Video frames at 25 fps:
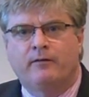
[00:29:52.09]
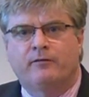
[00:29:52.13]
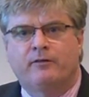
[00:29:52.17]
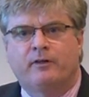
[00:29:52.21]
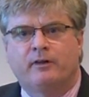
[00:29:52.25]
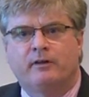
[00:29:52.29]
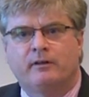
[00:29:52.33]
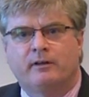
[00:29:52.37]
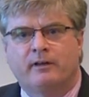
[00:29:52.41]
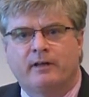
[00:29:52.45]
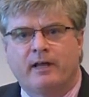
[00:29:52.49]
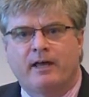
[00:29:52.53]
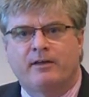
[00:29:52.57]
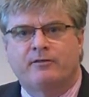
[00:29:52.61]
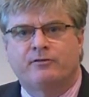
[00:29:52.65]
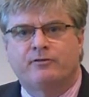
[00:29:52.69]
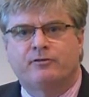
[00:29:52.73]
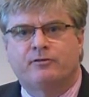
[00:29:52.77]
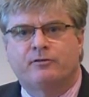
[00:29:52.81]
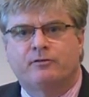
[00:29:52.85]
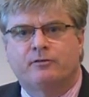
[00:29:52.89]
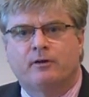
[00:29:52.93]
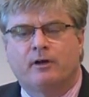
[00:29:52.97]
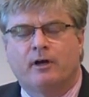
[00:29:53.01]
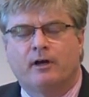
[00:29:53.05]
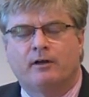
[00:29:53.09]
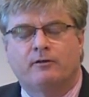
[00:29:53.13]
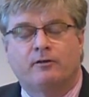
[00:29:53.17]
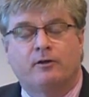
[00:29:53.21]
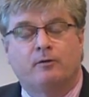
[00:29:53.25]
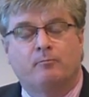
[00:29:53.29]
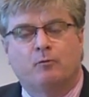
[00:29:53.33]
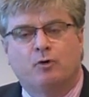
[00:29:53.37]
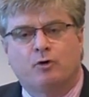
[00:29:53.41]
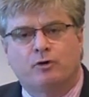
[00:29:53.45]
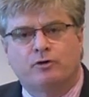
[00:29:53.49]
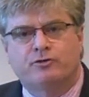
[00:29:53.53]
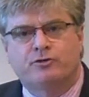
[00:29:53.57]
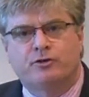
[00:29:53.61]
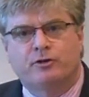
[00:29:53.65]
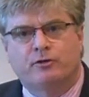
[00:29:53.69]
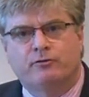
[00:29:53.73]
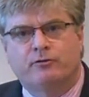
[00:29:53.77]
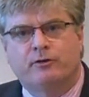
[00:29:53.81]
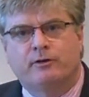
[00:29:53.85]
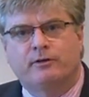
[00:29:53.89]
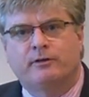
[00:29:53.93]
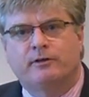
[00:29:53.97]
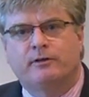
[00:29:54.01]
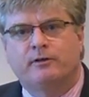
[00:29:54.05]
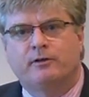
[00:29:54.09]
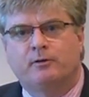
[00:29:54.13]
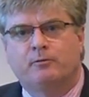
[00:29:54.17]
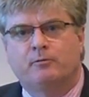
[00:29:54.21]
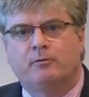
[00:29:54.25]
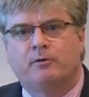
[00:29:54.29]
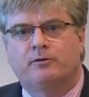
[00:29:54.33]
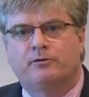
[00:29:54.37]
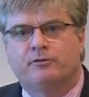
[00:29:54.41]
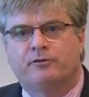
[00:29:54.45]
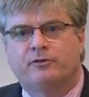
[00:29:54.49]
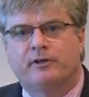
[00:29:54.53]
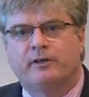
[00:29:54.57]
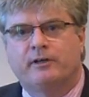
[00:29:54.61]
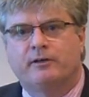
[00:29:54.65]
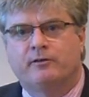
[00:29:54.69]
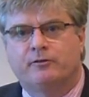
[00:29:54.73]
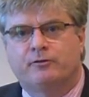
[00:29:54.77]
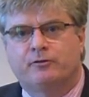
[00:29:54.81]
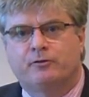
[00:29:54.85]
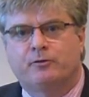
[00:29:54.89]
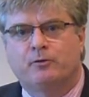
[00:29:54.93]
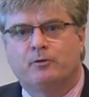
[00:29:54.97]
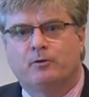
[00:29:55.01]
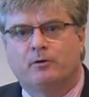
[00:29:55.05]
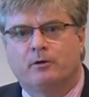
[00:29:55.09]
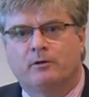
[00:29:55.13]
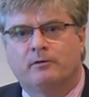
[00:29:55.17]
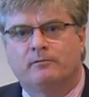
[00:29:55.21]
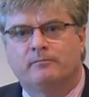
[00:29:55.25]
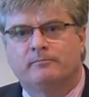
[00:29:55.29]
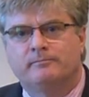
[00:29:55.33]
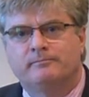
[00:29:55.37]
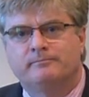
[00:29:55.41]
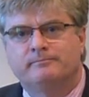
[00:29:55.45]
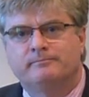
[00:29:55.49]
the more children that you will see in school.